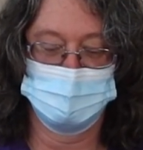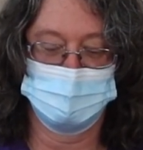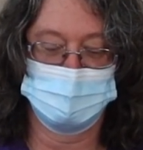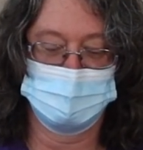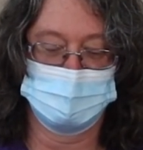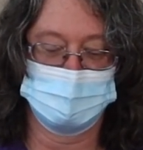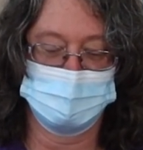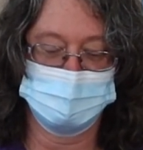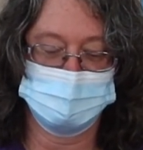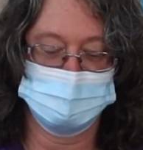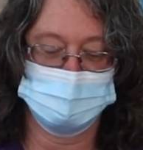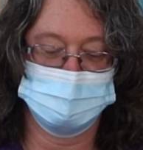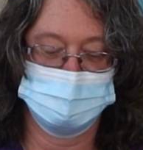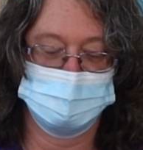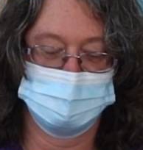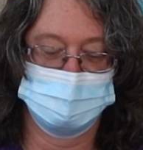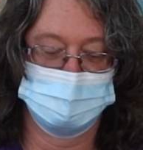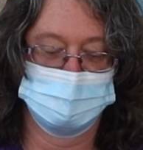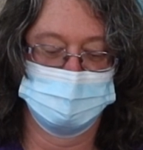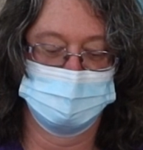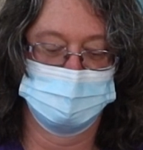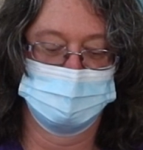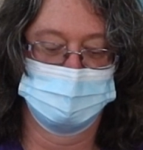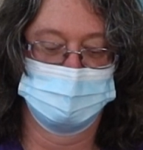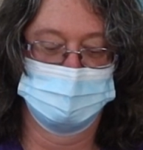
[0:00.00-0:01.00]
But,
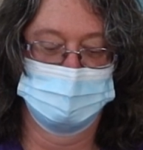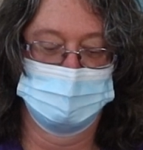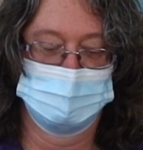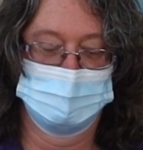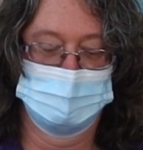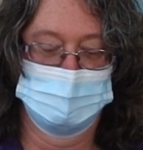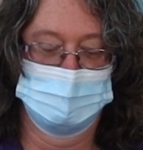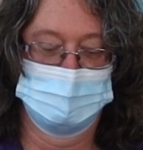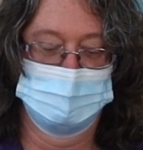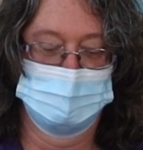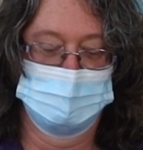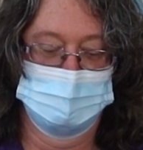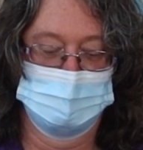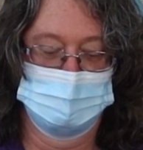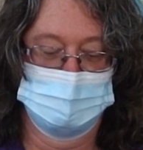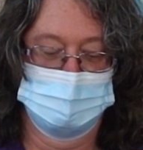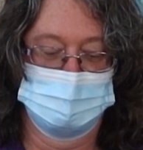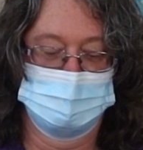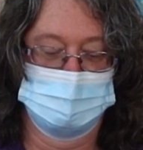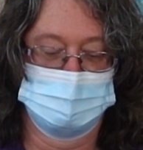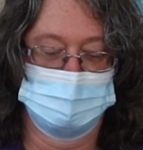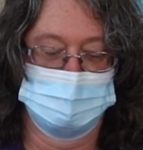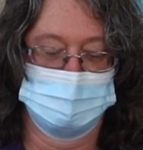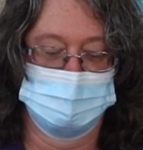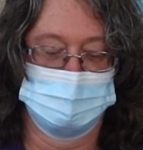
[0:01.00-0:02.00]

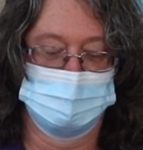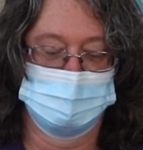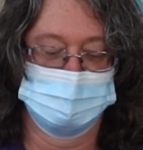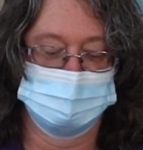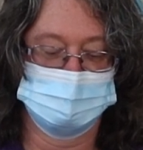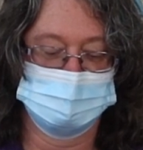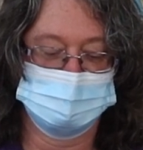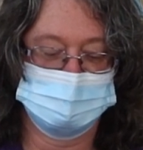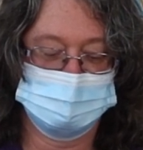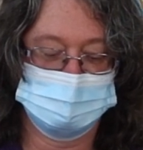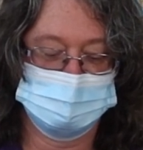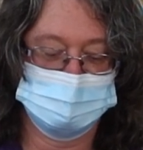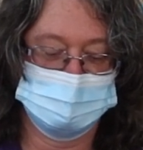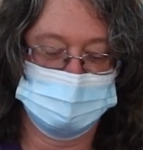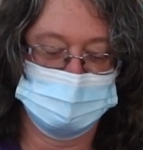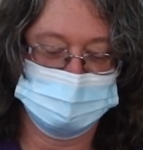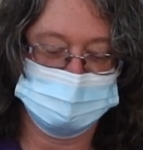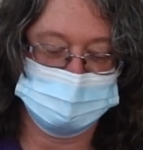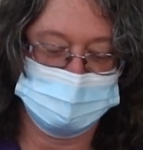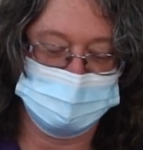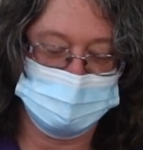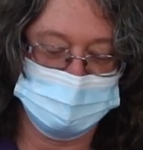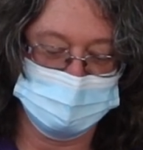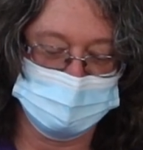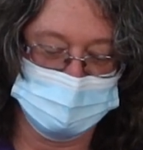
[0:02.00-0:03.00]
here,
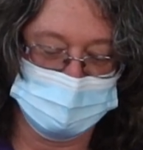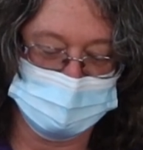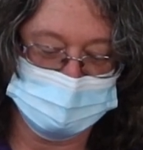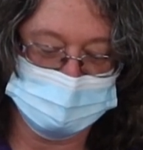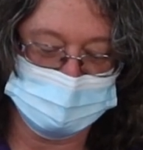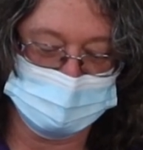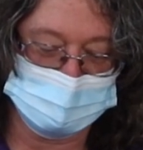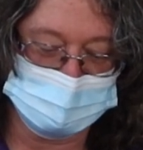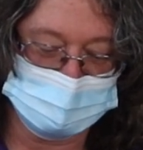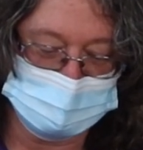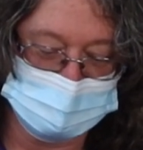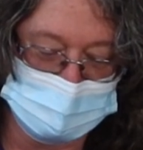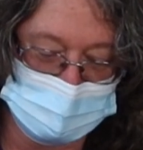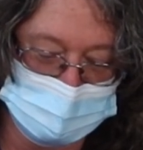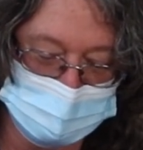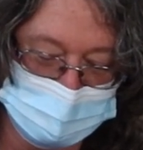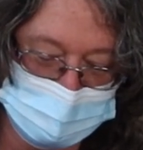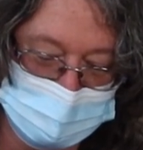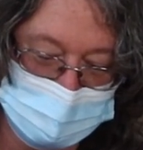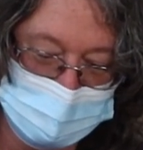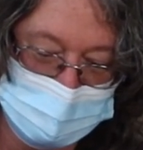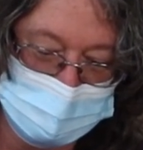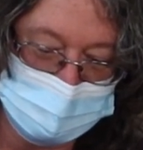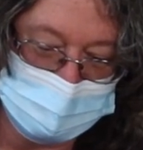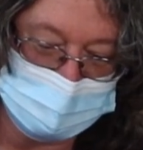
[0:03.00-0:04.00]
there's a few knights on the table.
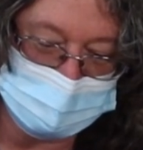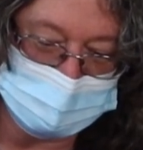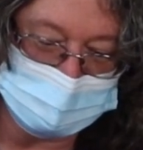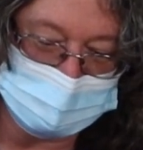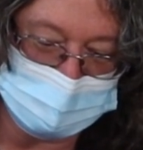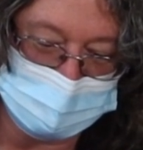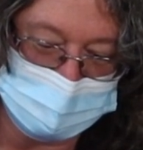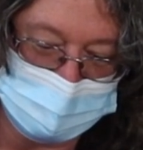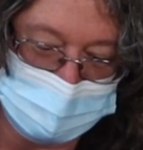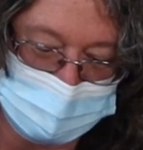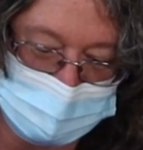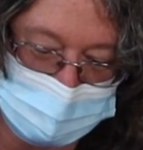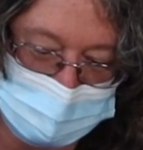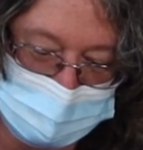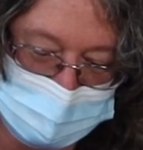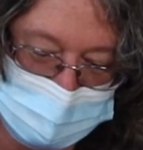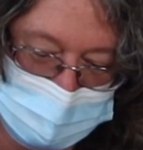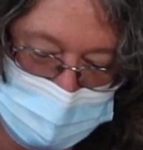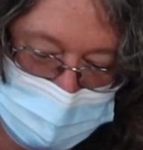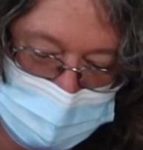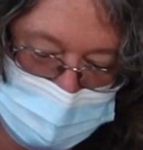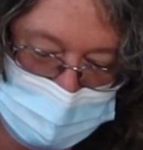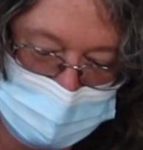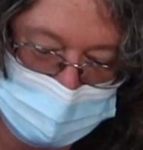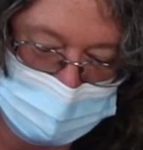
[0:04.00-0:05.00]
I'll see if I can
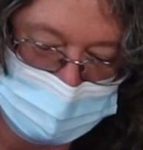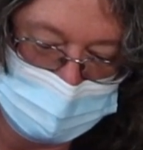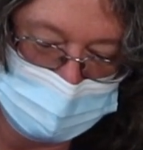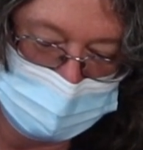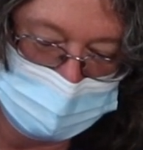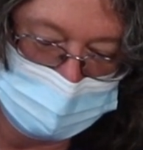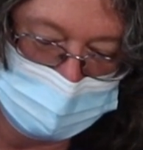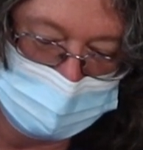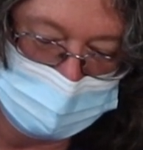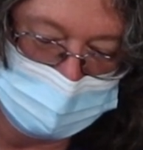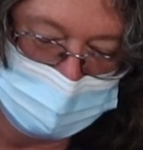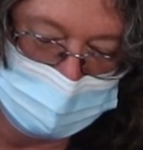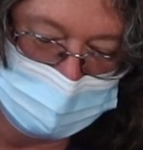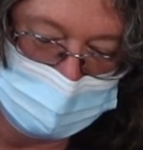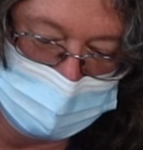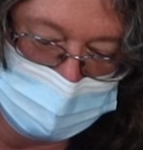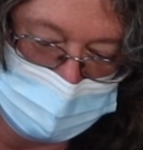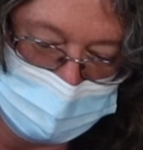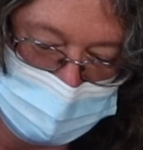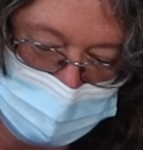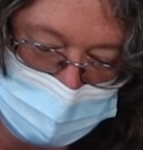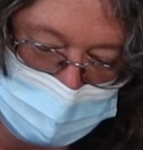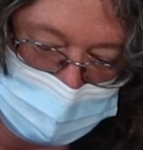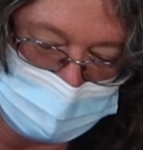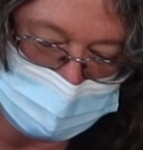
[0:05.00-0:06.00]

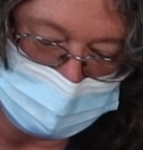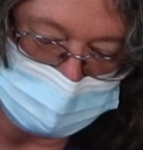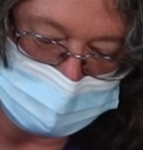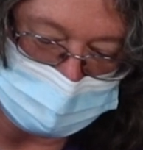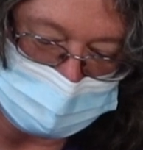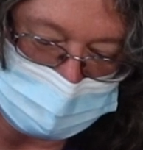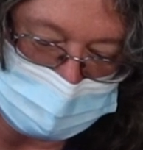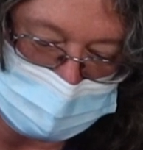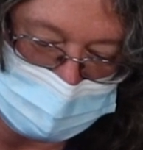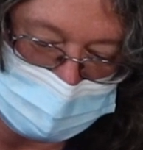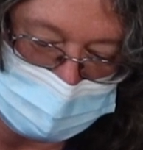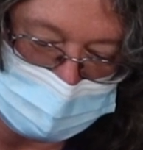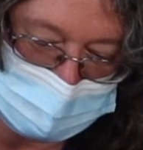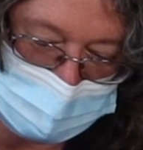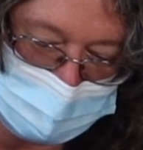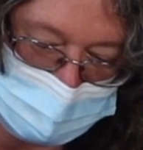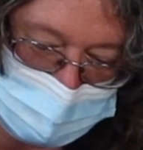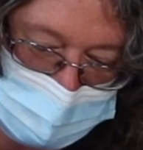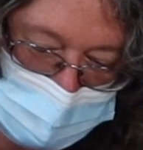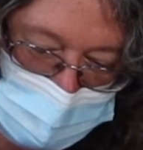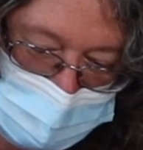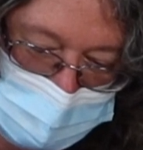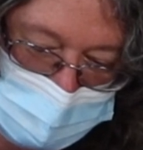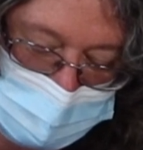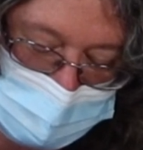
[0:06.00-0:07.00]
make them stand up.